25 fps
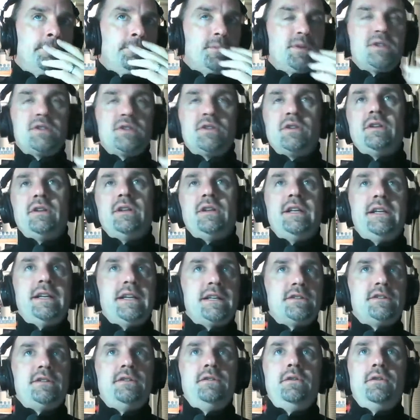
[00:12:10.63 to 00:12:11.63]
but certainly
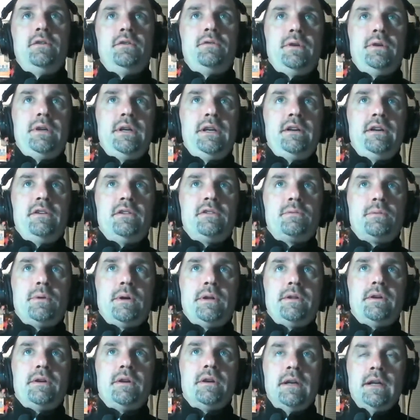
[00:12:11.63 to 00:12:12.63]
next 2 to 3 years,
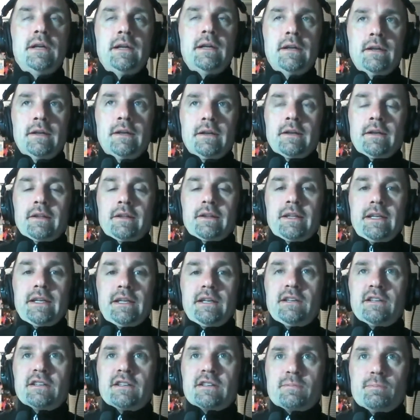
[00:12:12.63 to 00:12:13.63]
whether the
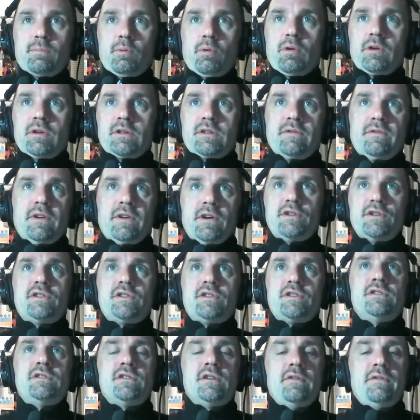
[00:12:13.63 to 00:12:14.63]
esports
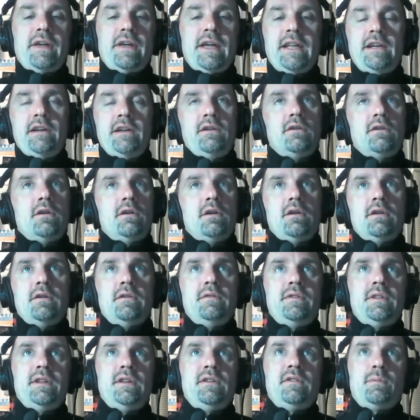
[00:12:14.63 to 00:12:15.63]
versions of any or all
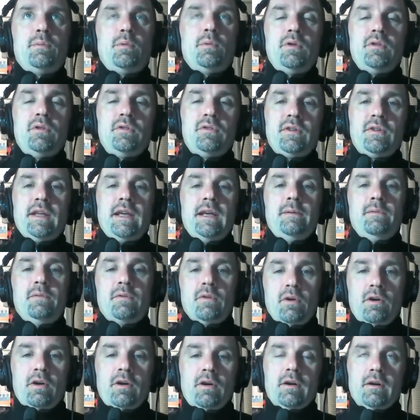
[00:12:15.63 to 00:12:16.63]
of these sports games
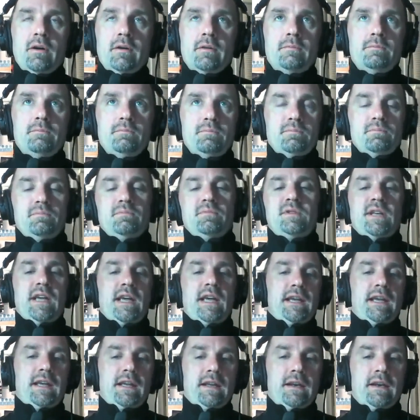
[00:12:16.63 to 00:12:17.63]
are
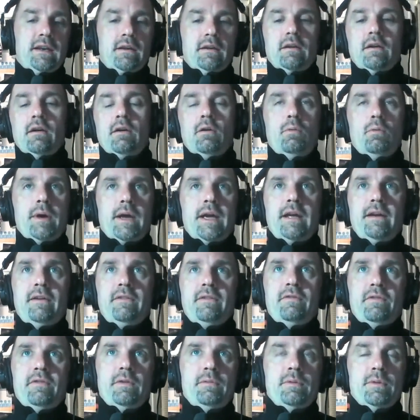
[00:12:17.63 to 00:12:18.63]
taken away
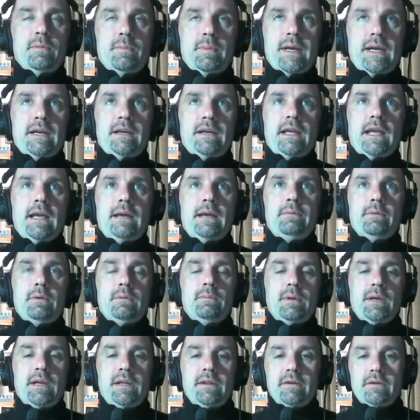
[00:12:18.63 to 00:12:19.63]
from the main game
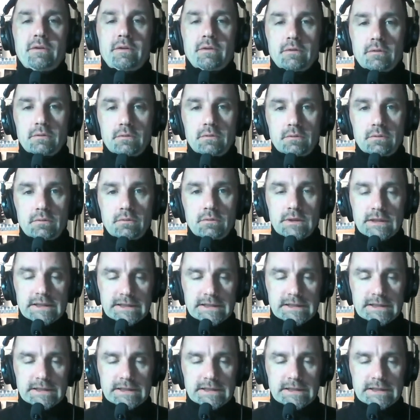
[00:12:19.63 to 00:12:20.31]
and made their own,